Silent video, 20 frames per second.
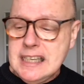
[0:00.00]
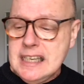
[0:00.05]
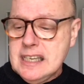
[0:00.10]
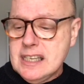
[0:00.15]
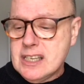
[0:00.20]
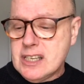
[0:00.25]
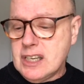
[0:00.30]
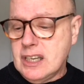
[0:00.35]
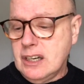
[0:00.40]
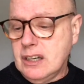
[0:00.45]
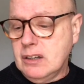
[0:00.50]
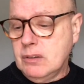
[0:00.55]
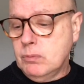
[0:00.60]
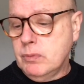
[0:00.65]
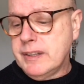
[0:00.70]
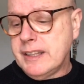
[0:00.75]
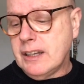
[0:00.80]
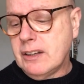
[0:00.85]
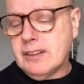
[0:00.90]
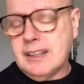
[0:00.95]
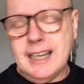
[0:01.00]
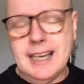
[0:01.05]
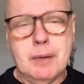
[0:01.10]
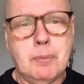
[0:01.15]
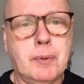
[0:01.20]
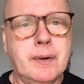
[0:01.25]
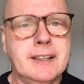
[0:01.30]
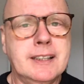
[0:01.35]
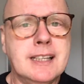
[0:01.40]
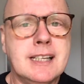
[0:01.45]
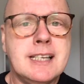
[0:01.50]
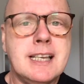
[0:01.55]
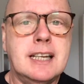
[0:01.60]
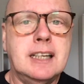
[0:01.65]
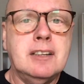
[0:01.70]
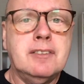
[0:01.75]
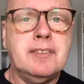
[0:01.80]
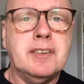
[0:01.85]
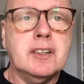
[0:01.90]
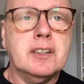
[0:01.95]
So without labouring this
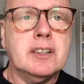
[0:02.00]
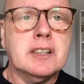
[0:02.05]
any further,